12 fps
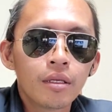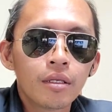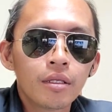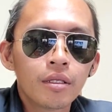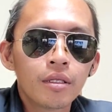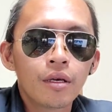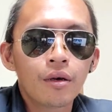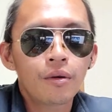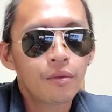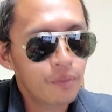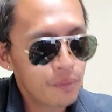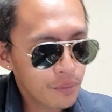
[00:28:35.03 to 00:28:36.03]
So
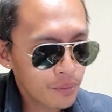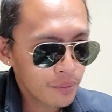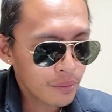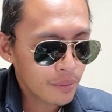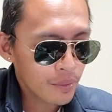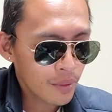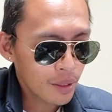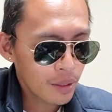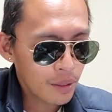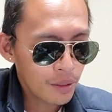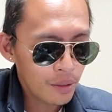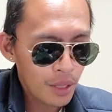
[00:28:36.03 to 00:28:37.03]

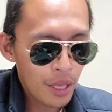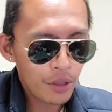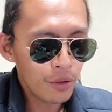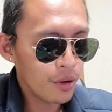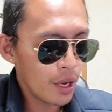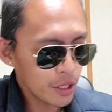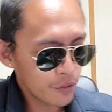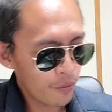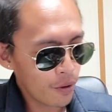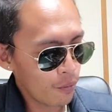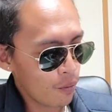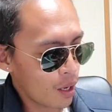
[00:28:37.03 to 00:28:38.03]
thank you guys
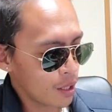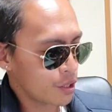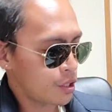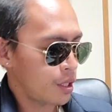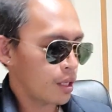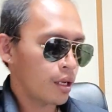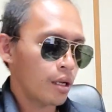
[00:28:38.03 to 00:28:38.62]
for watching.